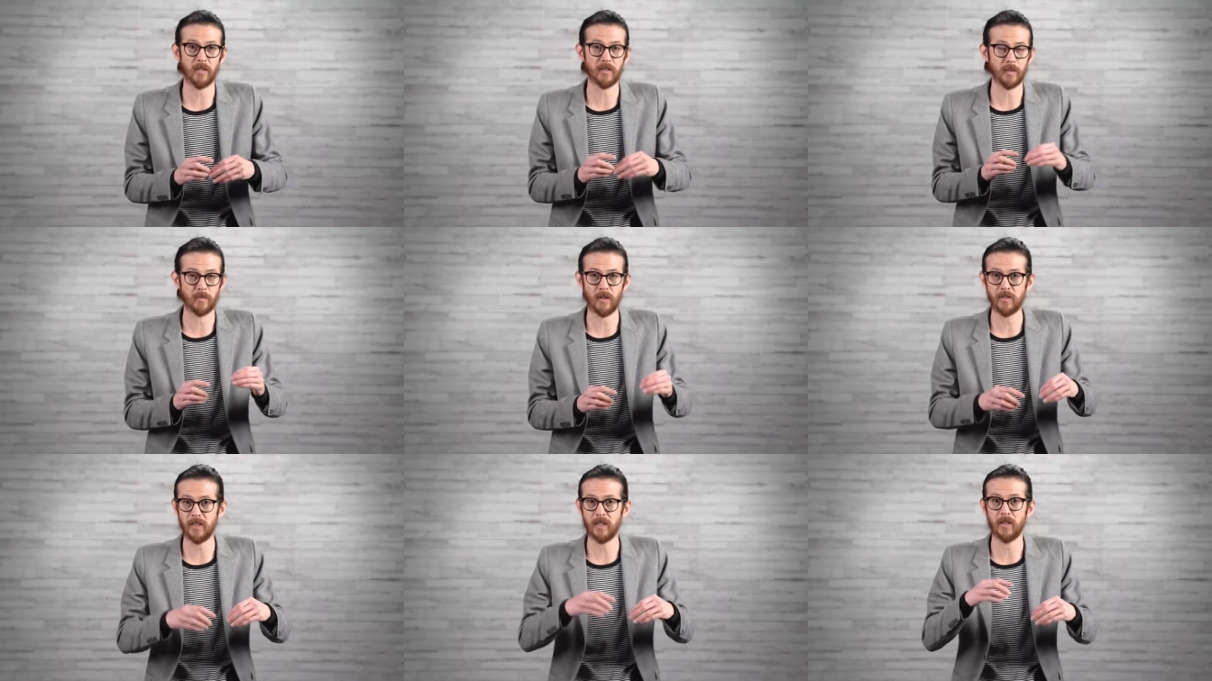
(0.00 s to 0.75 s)
It's a
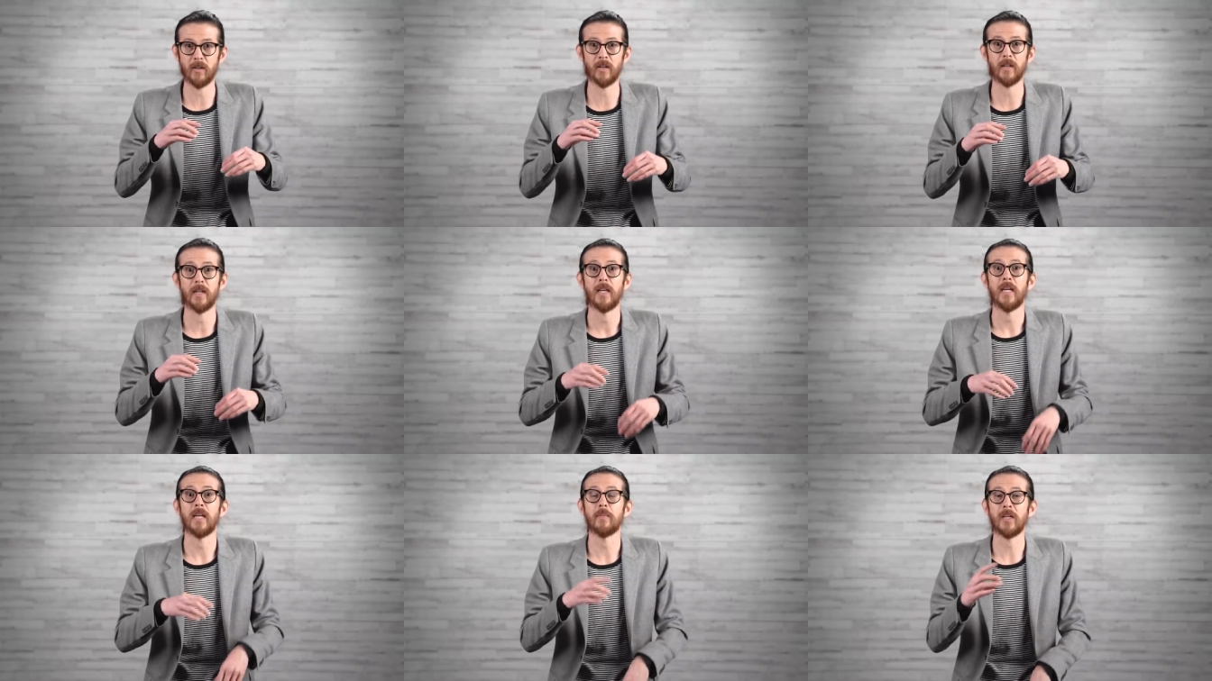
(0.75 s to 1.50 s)
protein or
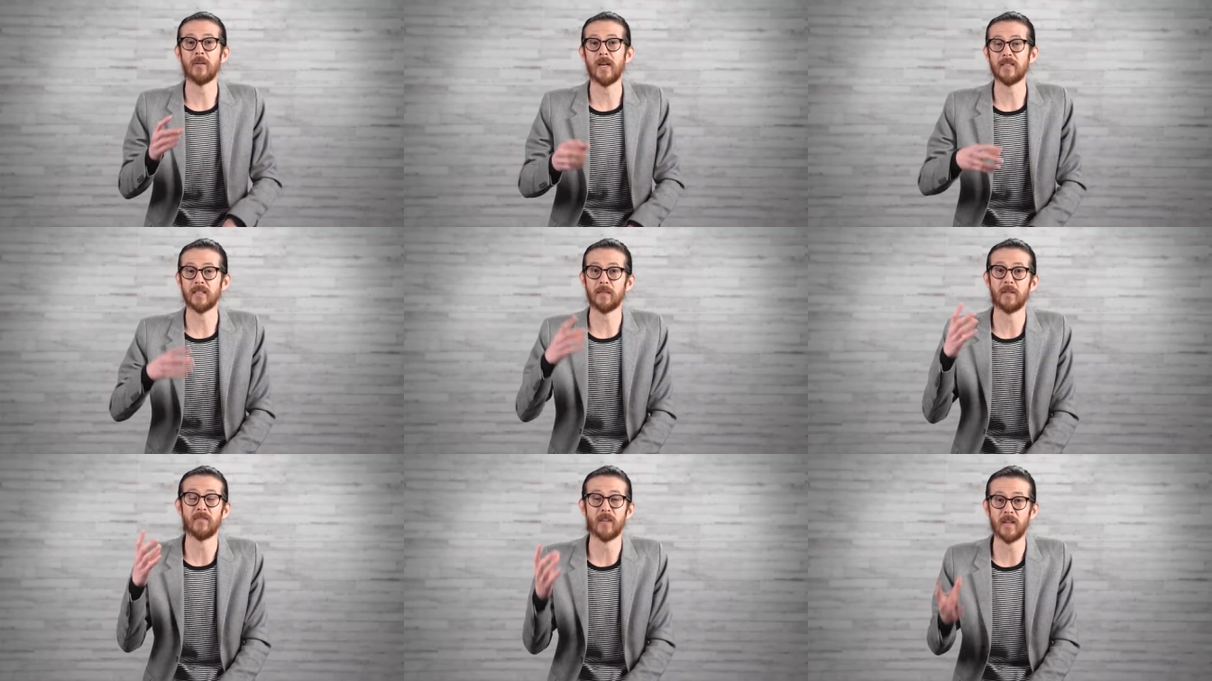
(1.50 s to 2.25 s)
an amino acid that can
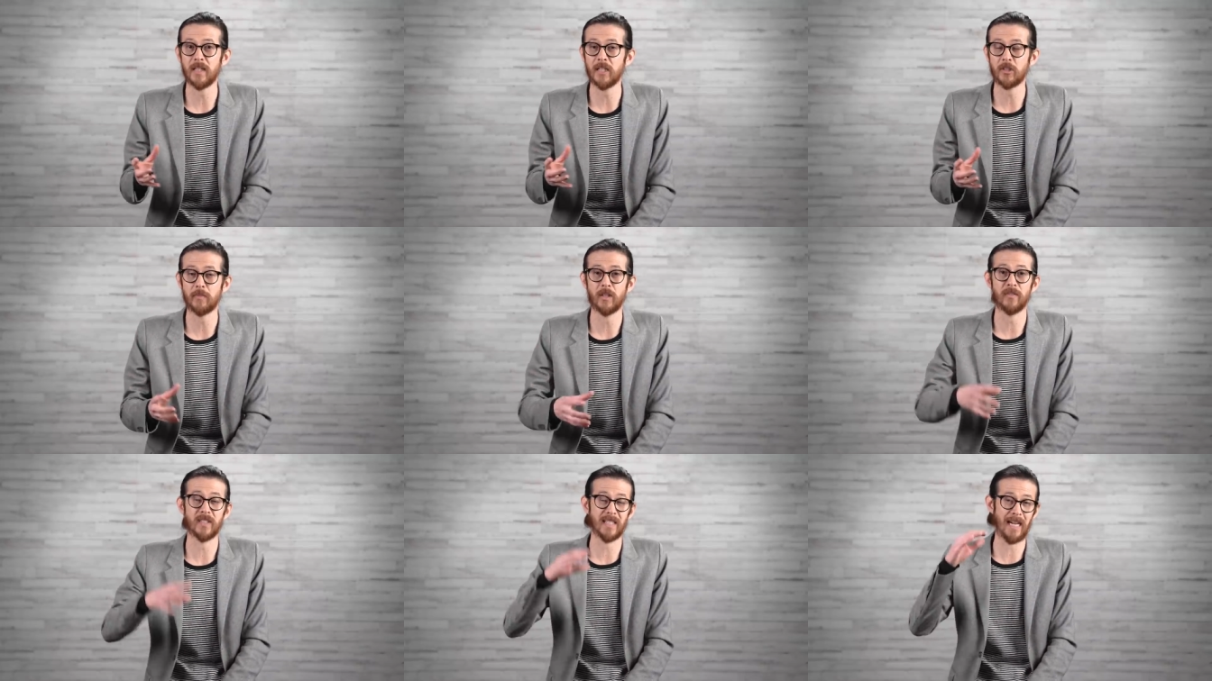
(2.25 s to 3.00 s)
be very detrimental
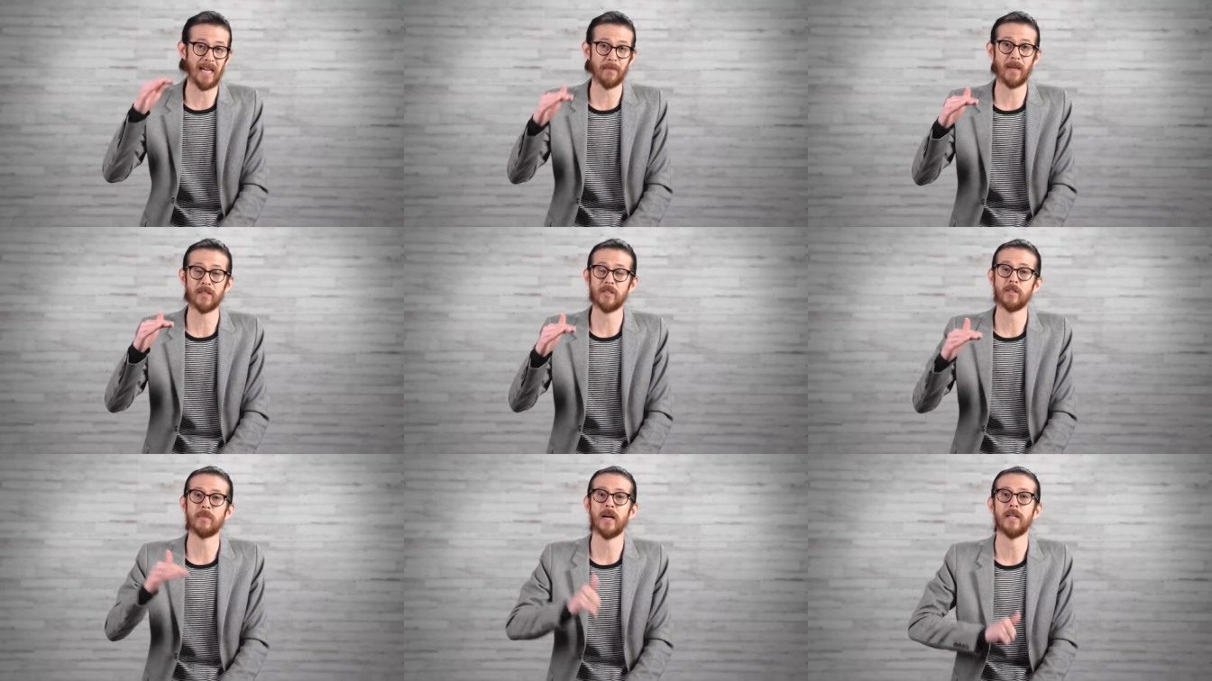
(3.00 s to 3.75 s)
if it's in high amounts in
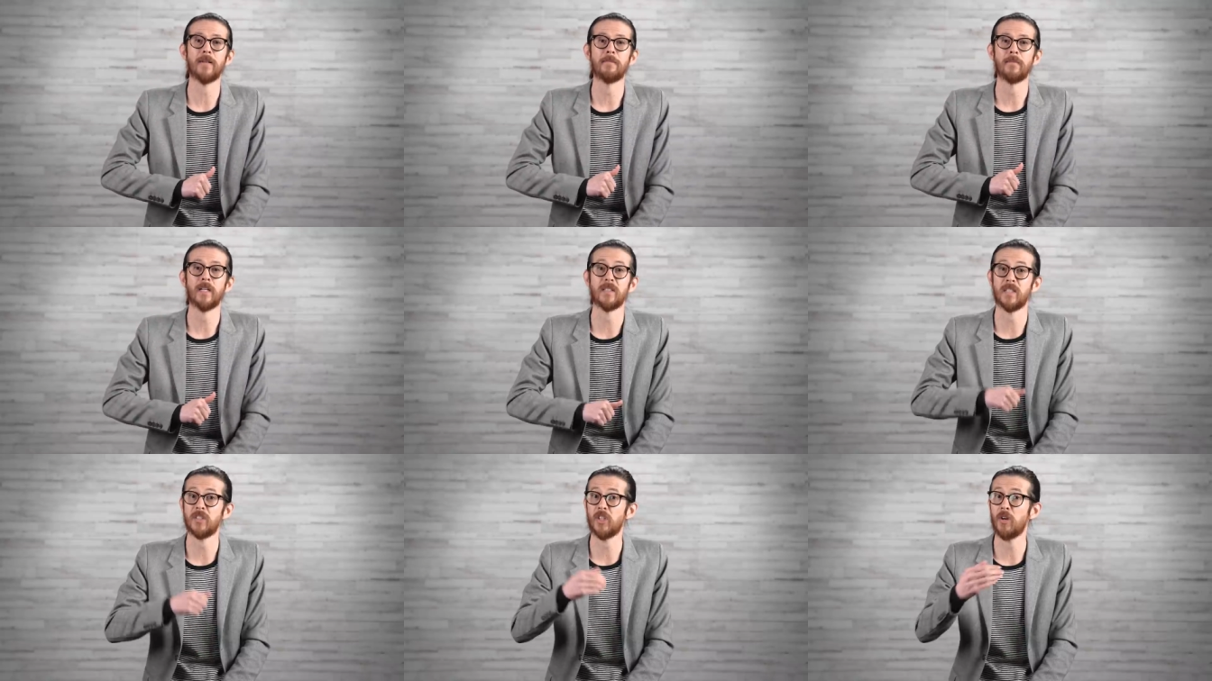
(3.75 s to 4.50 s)
your body, because
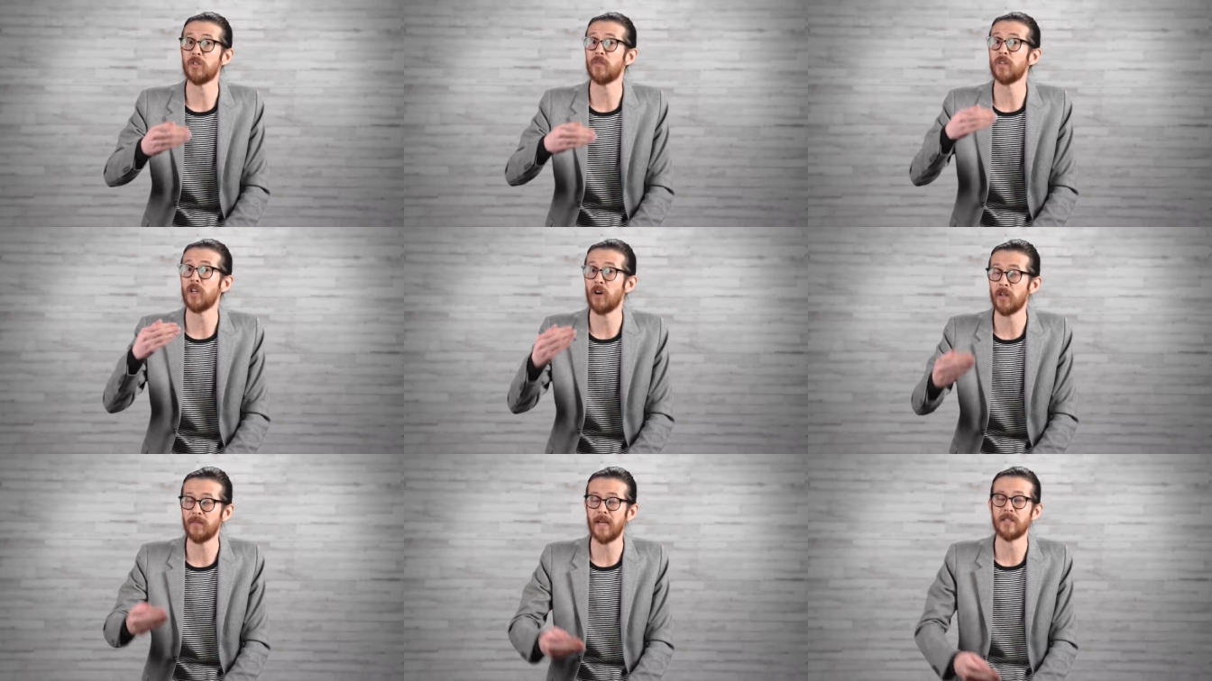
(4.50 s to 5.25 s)
it shows for
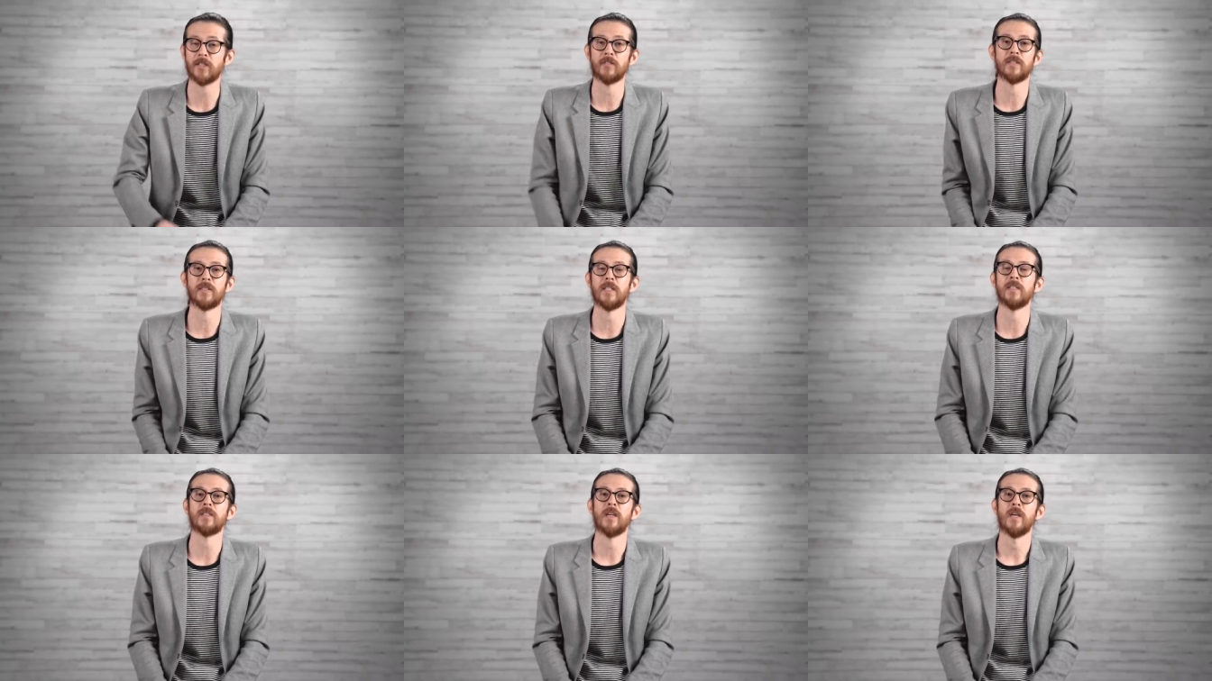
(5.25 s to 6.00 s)
cardiovascular
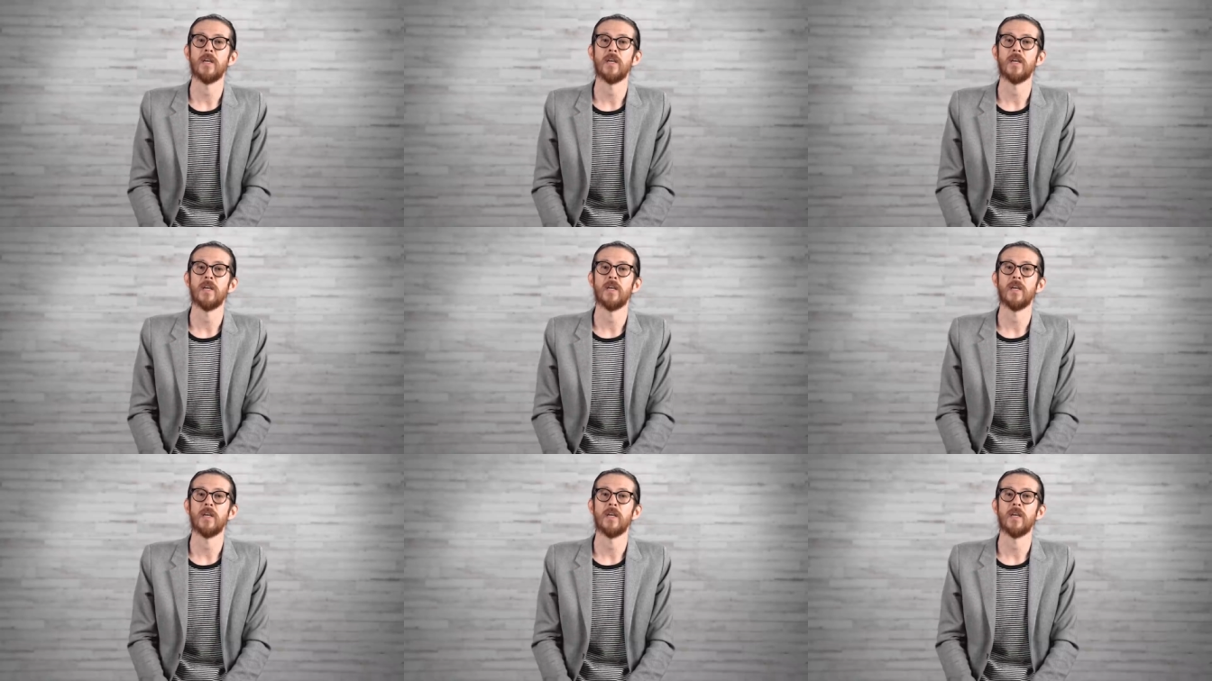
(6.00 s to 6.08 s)
disease.